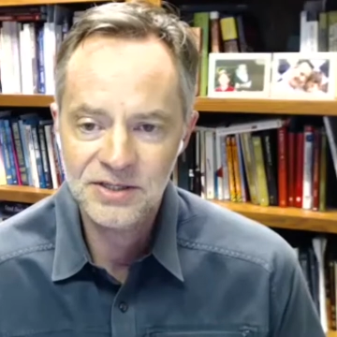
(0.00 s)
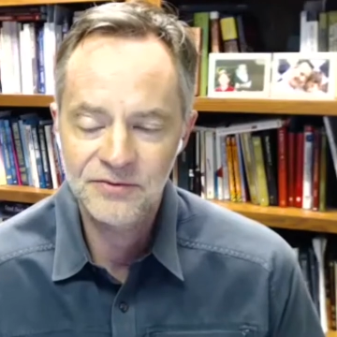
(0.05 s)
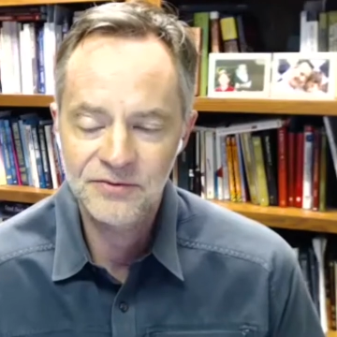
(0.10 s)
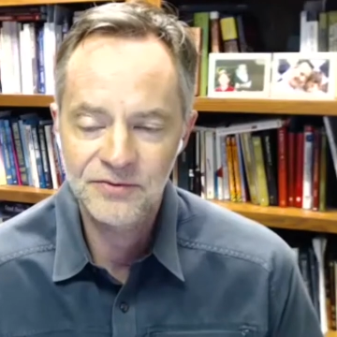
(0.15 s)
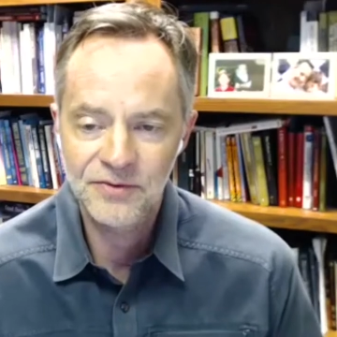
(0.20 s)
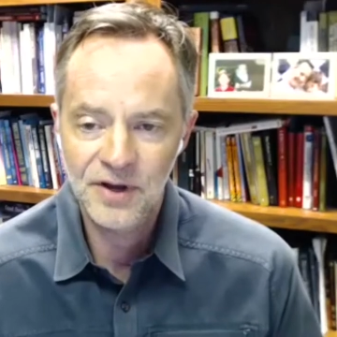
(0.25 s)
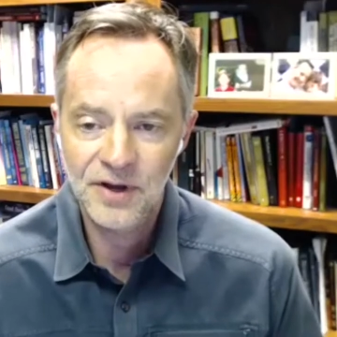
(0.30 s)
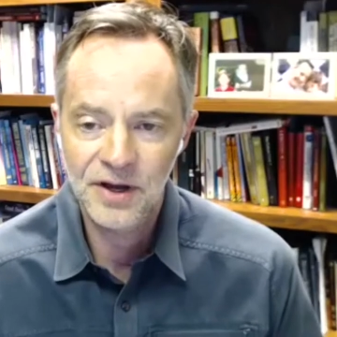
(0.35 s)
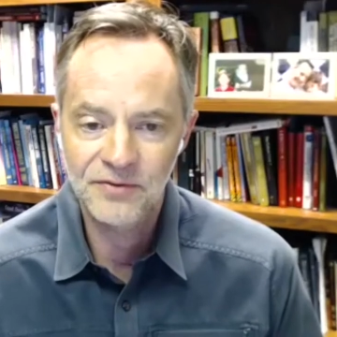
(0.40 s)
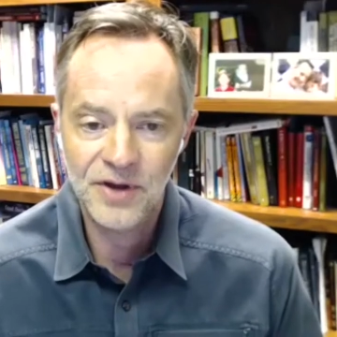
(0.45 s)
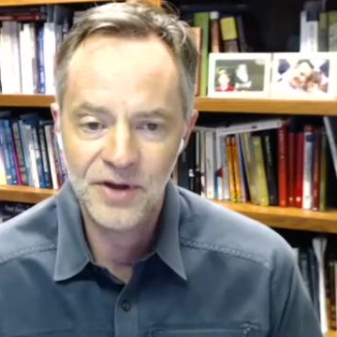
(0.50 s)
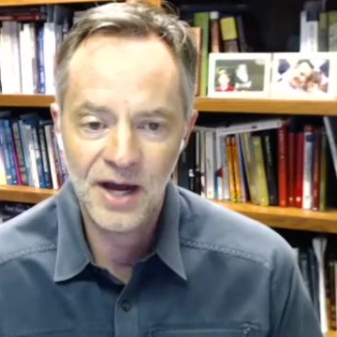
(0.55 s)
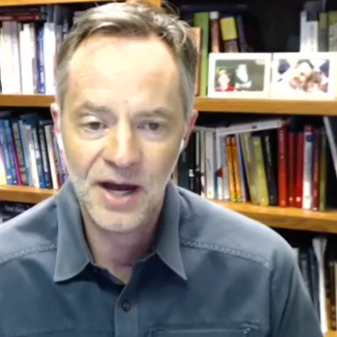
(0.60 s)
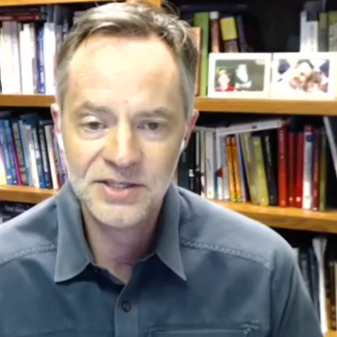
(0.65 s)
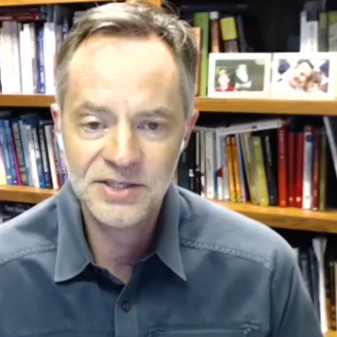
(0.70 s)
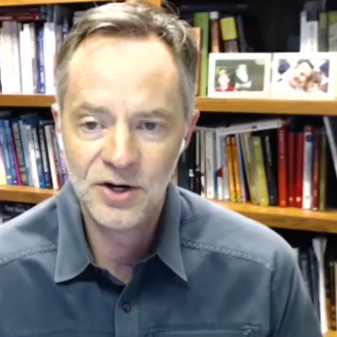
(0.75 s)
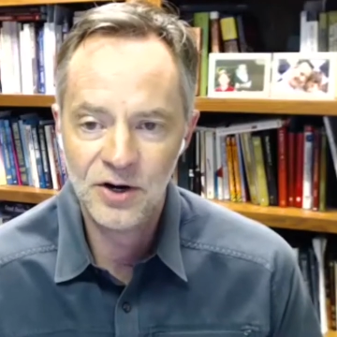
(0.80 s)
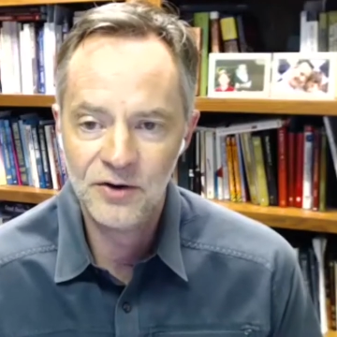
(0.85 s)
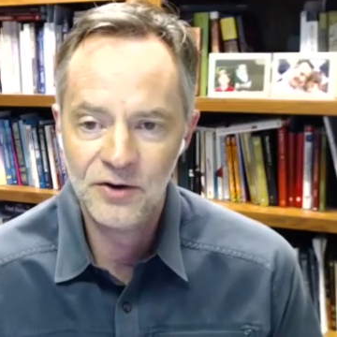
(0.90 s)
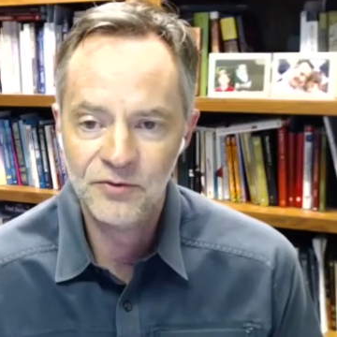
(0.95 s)
of
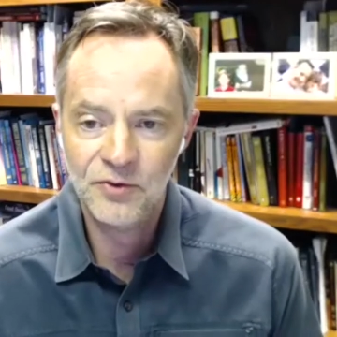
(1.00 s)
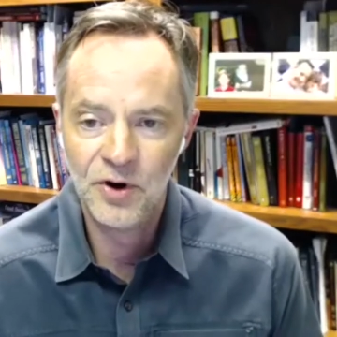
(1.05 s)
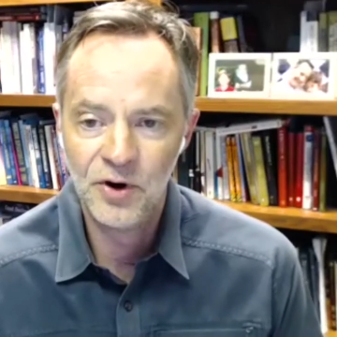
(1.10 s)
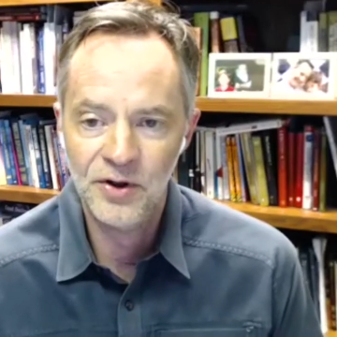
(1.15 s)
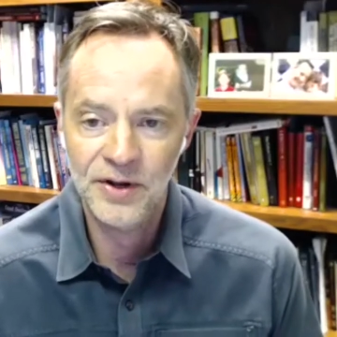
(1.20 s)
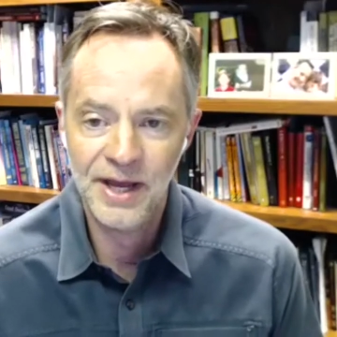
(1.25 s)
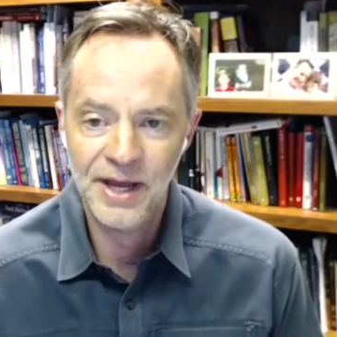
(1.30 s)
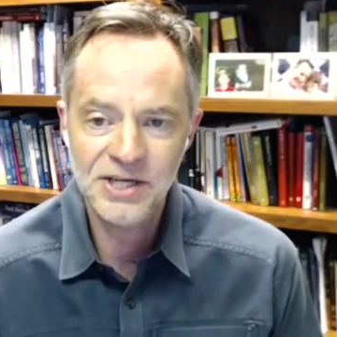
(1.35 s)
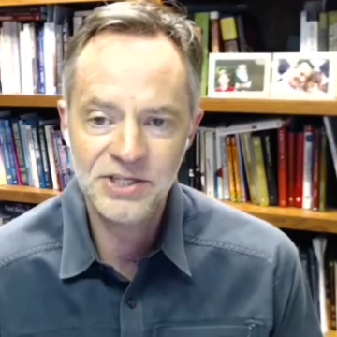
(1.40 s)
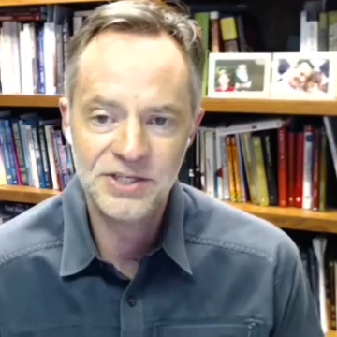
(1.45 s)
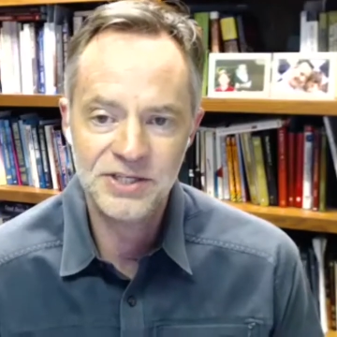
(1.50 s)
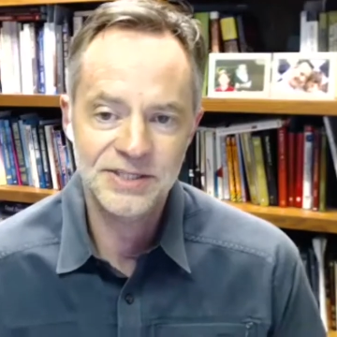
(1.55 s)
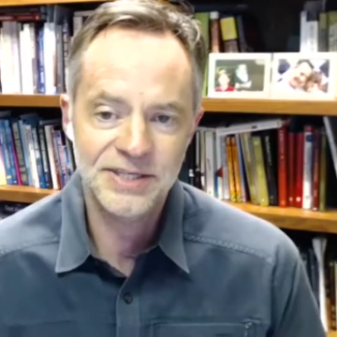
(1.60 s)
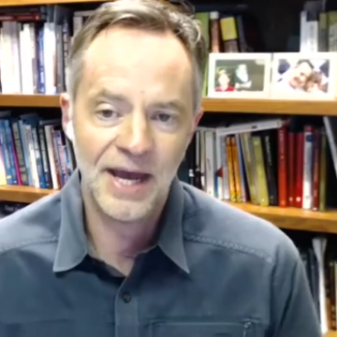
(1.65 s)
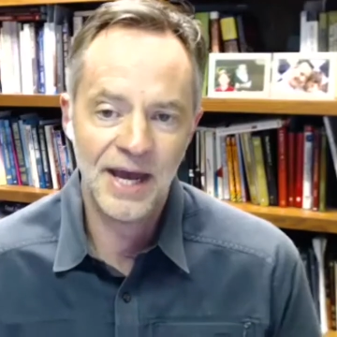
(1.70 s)
God's heart for all nations.